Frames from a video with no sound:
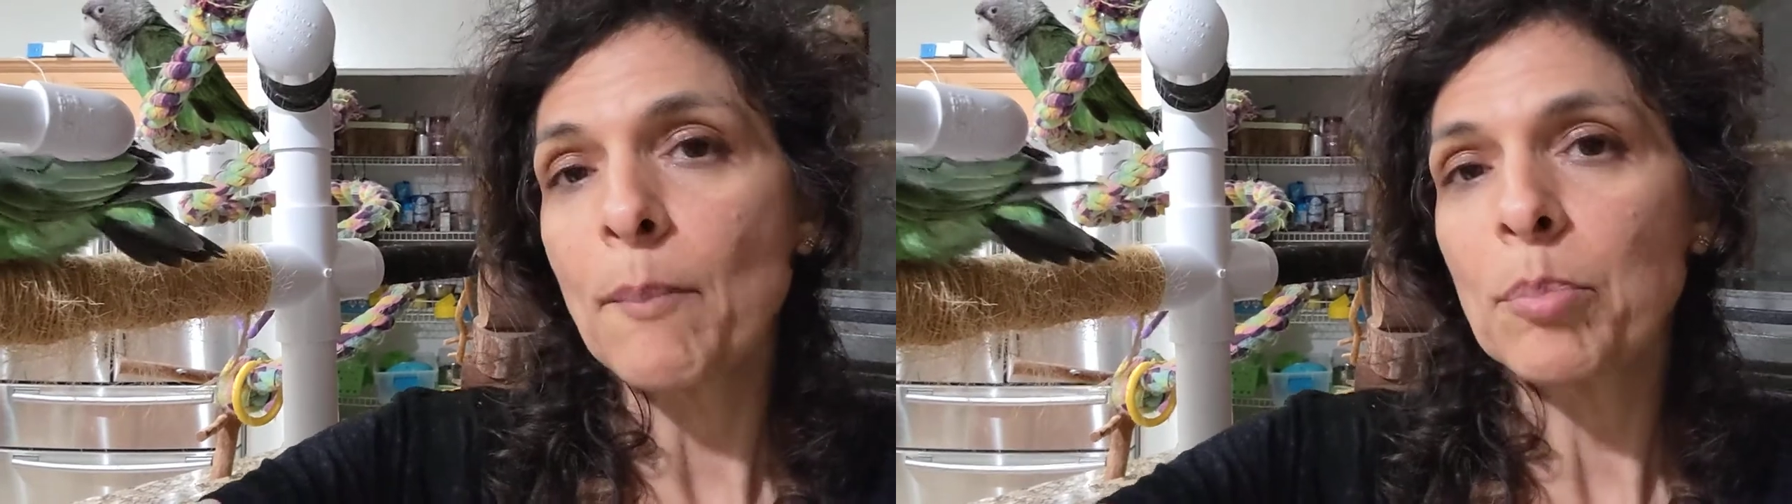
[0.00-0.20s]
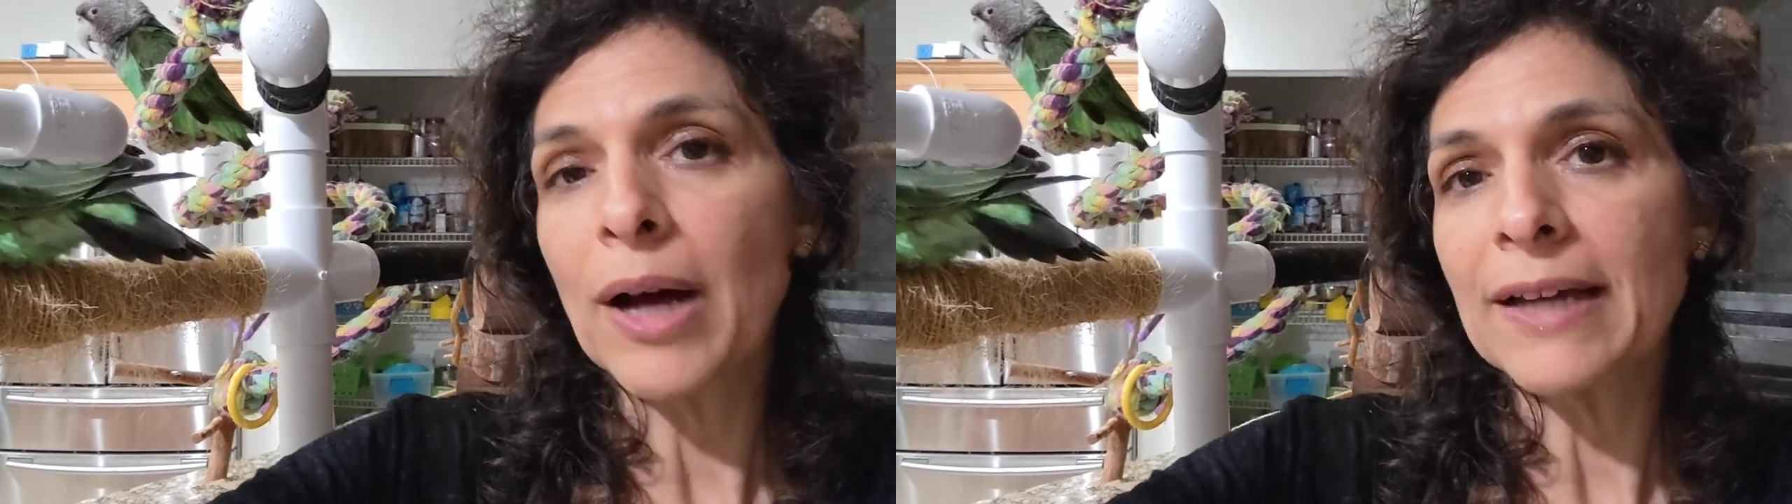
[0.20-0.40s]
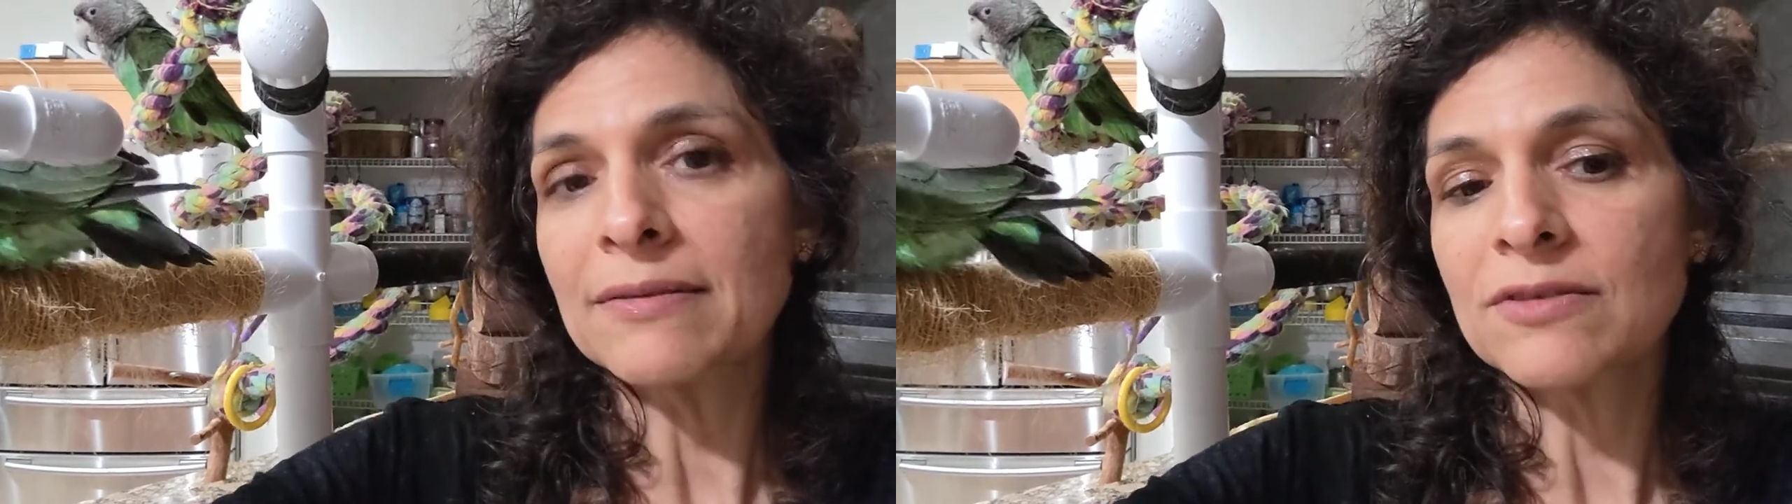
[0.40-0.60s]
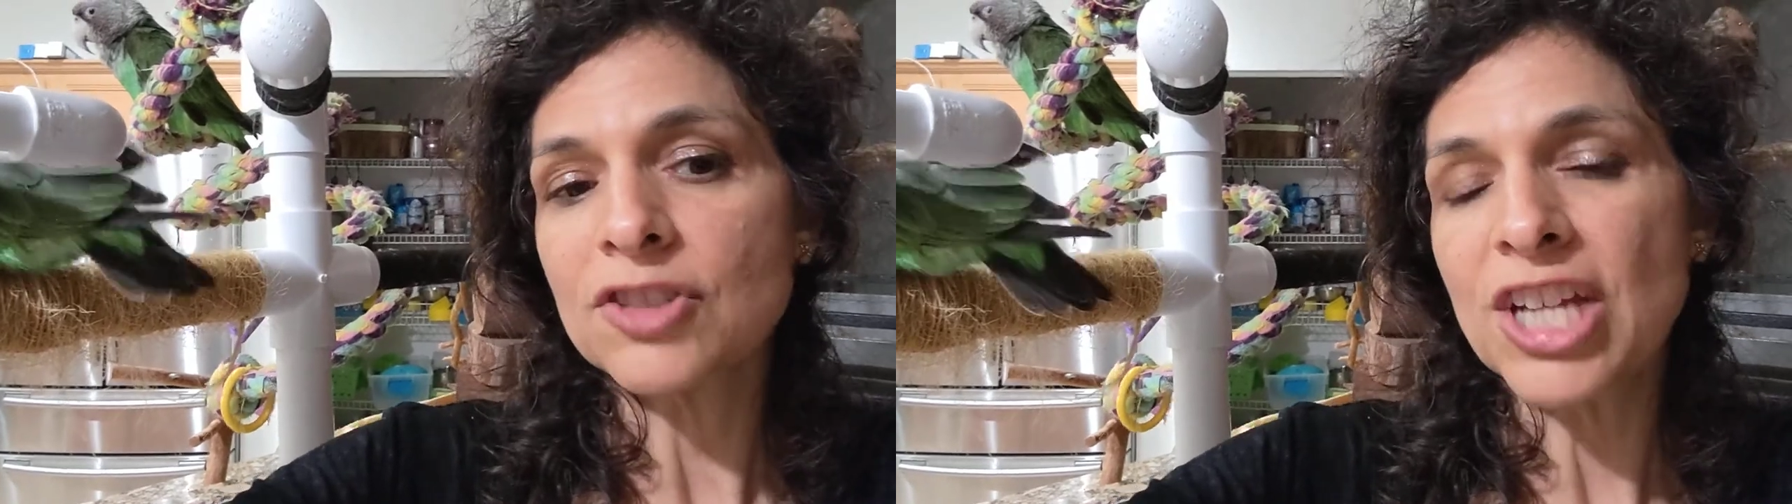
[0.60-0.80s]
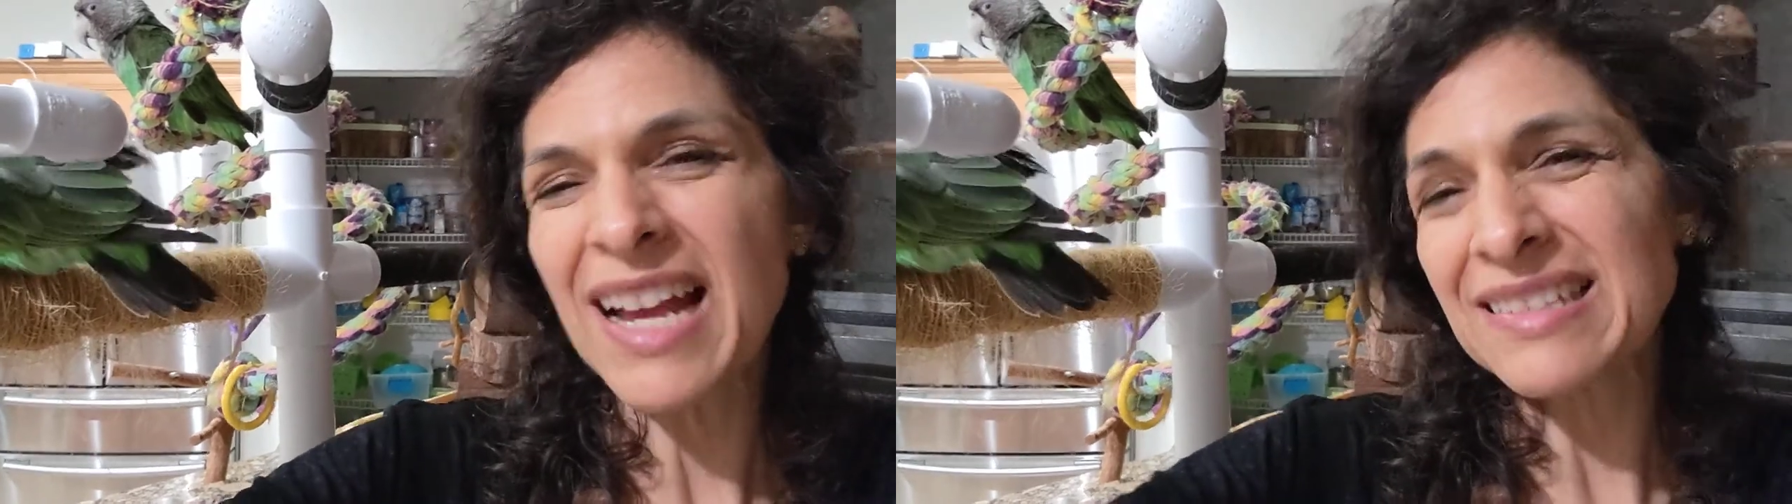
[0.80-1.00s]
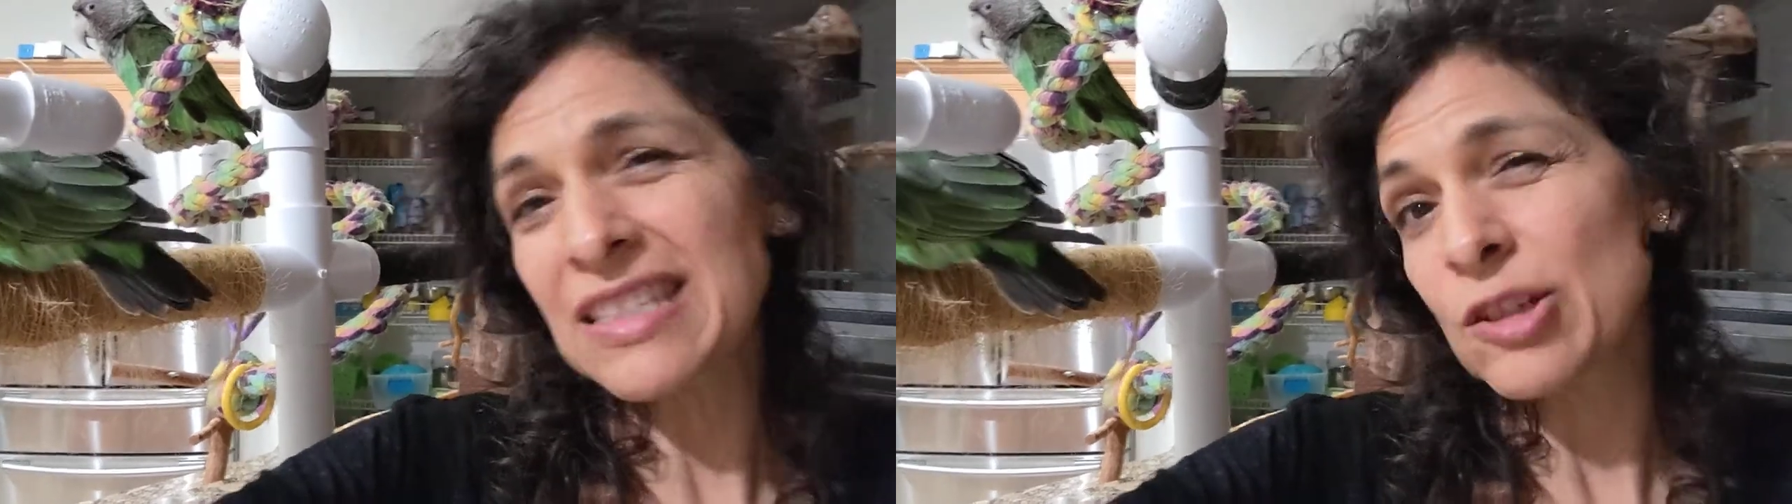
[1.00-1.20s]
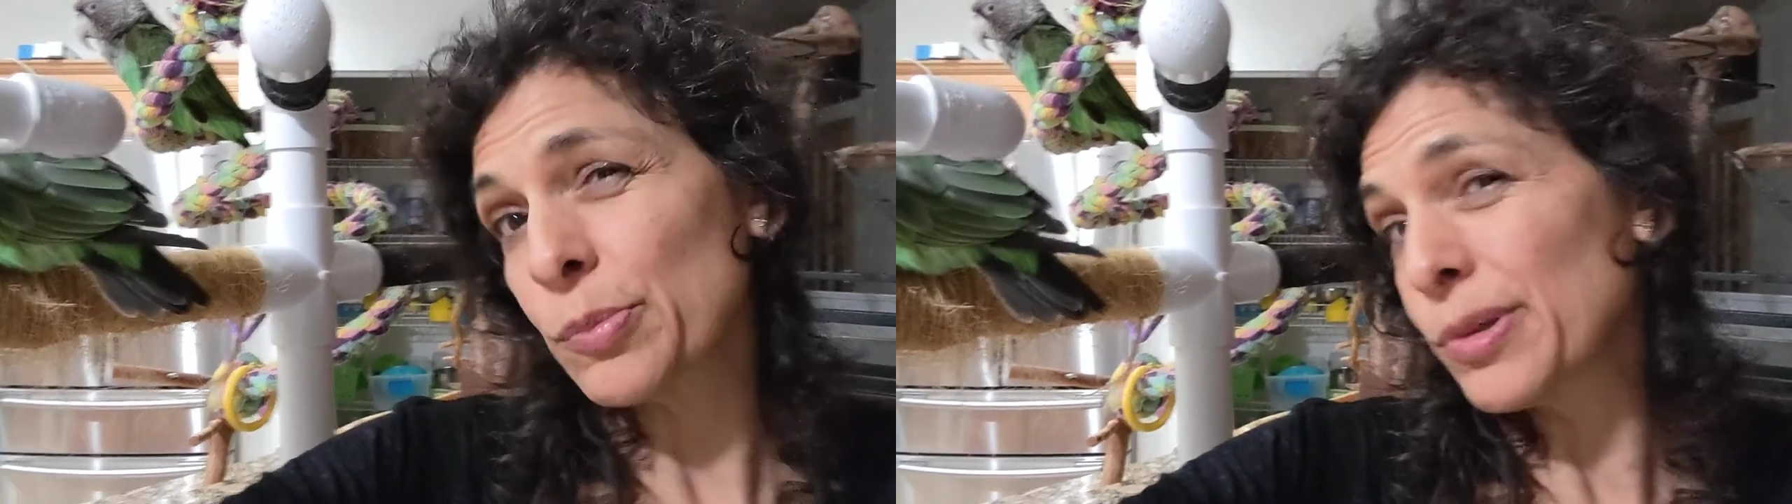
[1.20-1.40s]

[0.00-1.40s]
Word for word: but chances are